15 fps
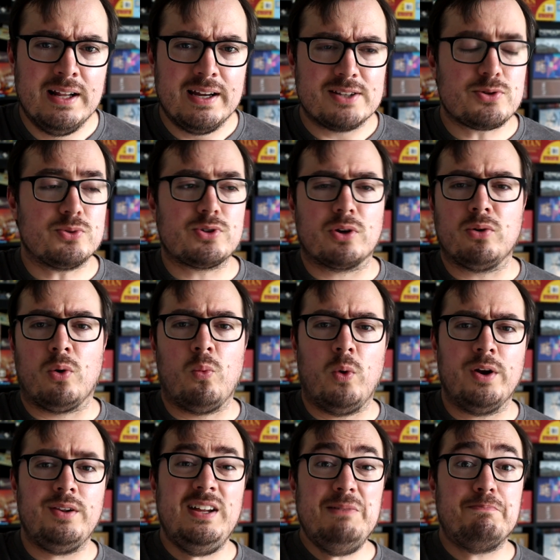It's also got
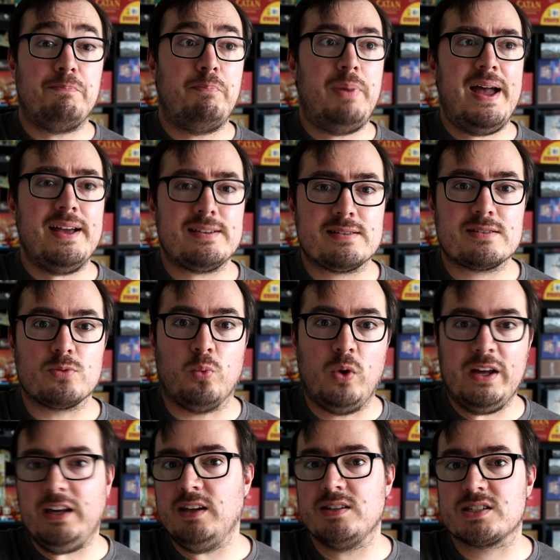one of the best
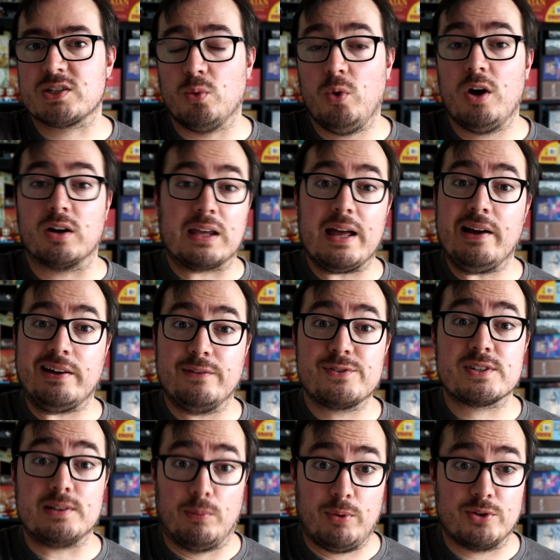ways to work out if
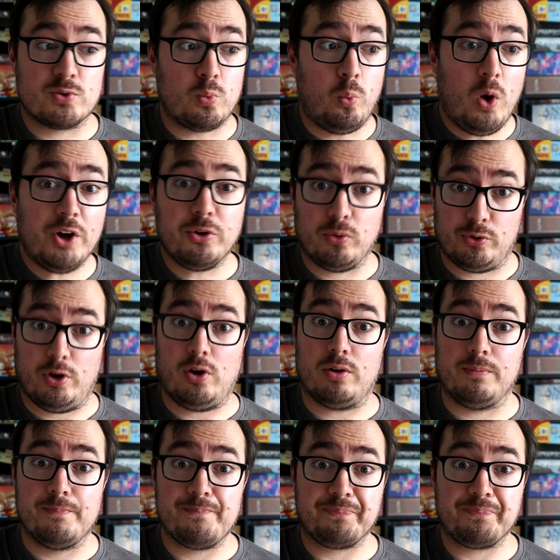someone's won or not.